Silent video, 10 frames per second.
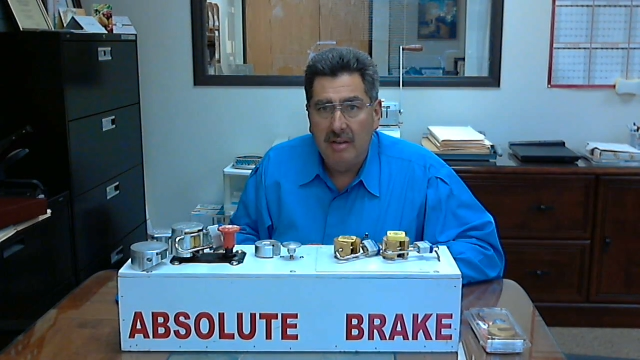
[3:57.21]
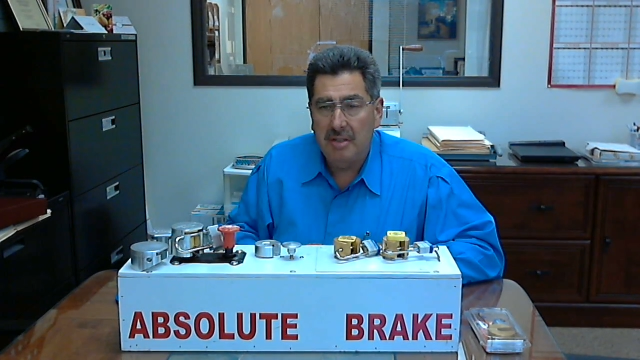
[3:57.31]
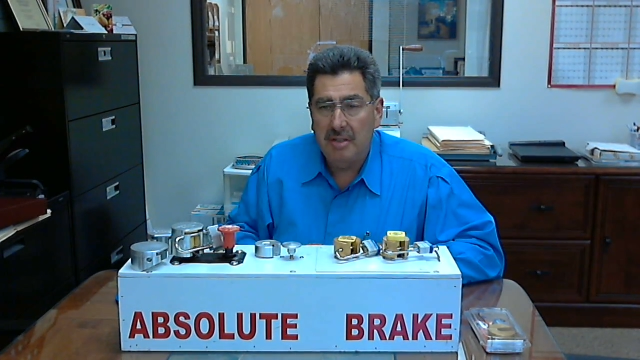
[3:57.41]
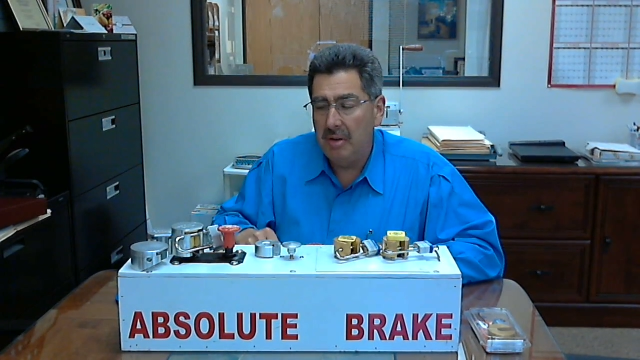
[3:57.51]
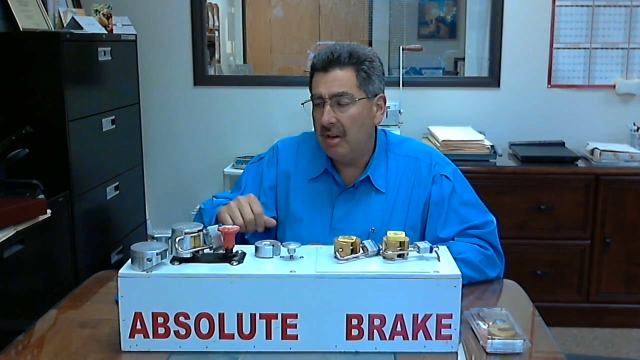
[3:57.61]

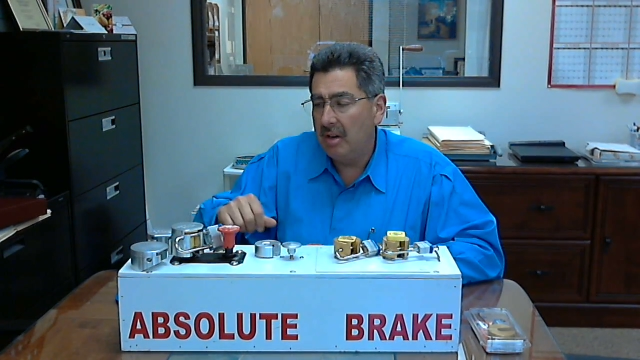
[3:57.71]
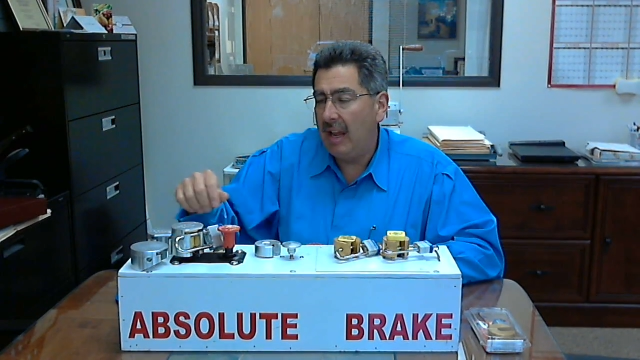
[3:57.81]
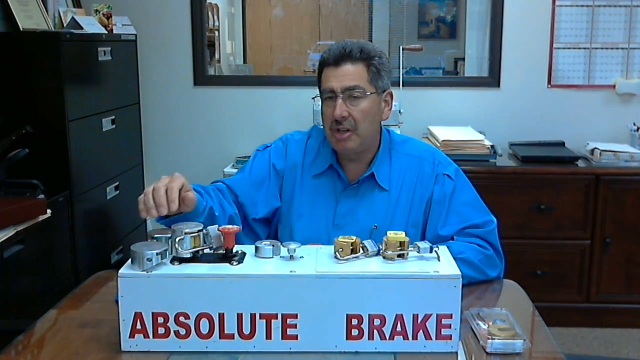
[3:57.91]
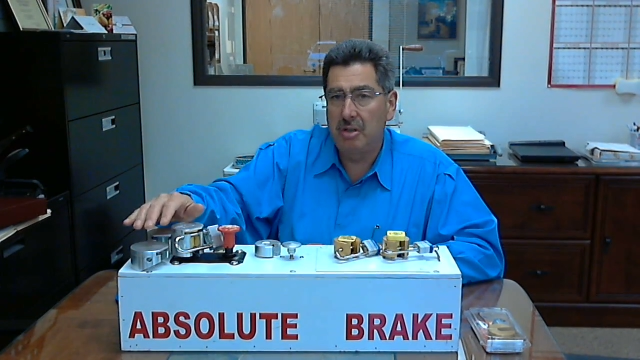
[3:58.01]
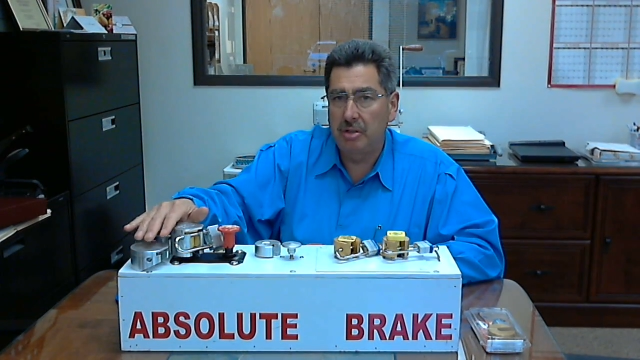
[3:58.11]
so
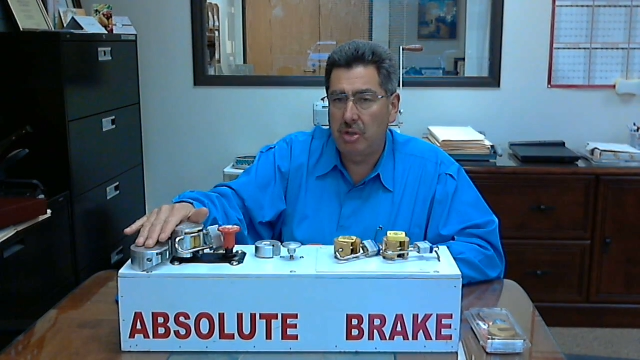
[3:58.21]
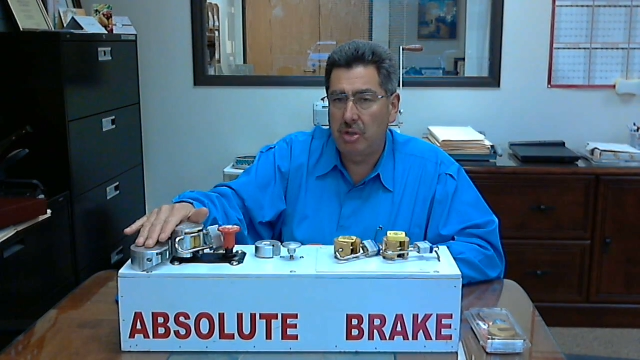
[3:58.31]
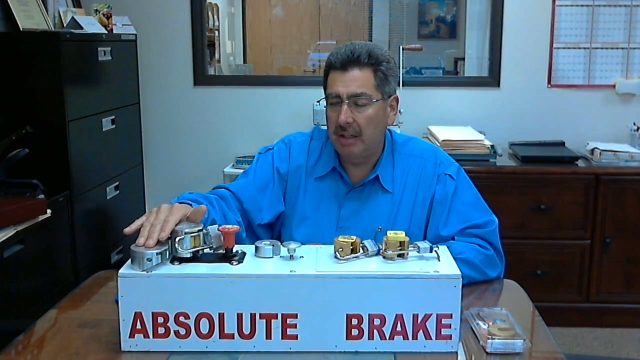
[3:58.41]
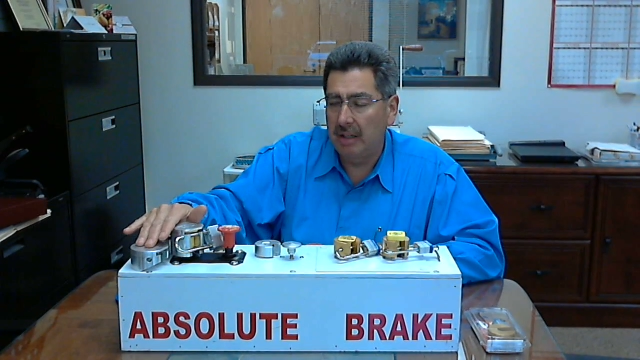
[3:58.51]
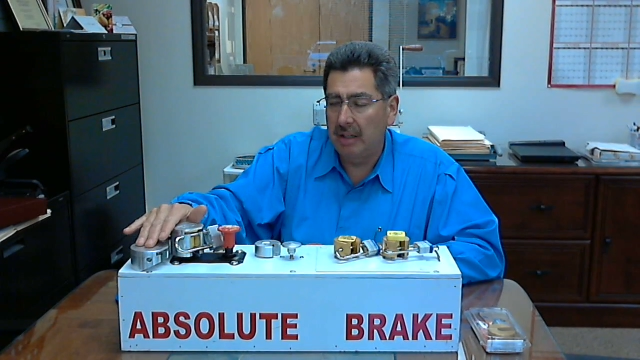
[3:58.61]
international
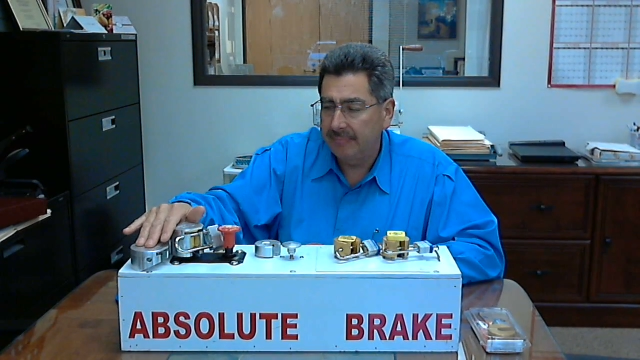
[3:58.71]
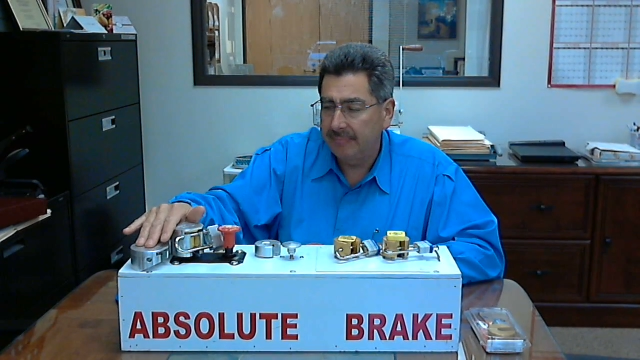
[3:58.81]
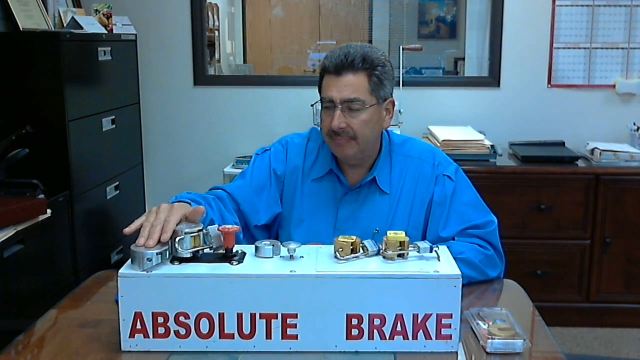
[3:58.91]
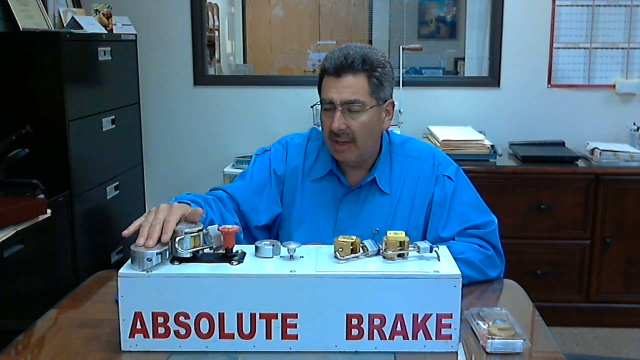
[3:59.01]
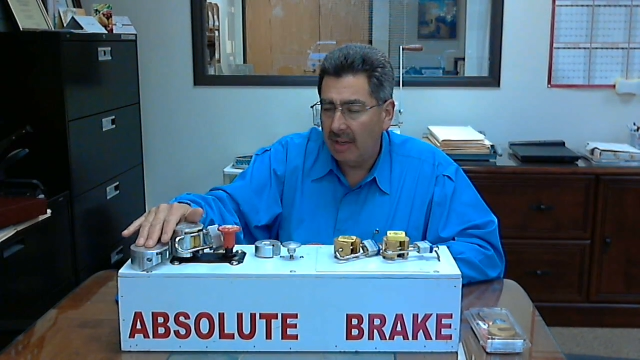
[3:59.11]
truck.
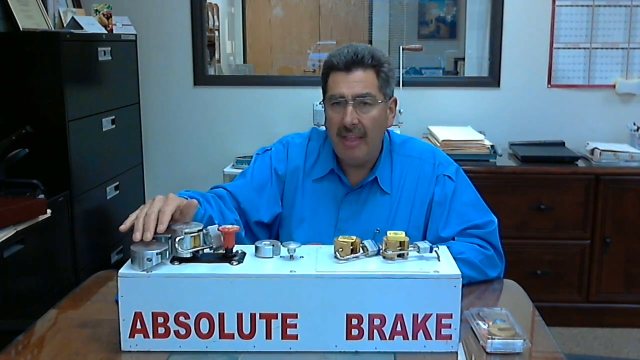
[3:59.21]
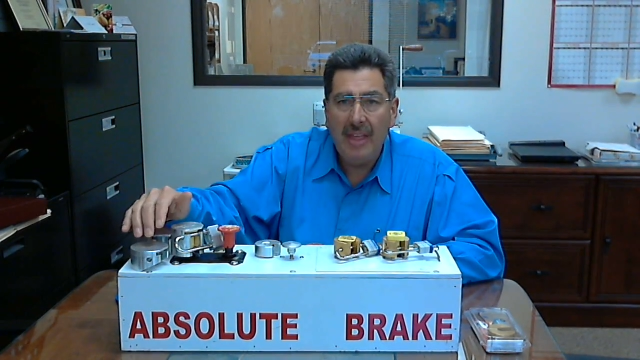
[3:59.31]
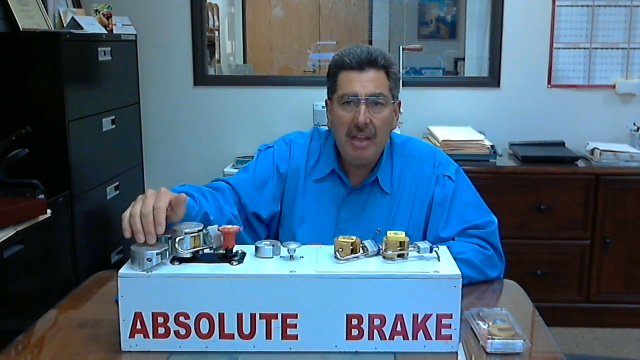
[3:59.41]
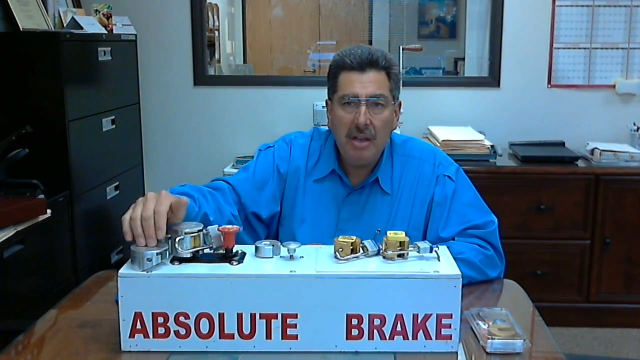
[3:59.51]
And they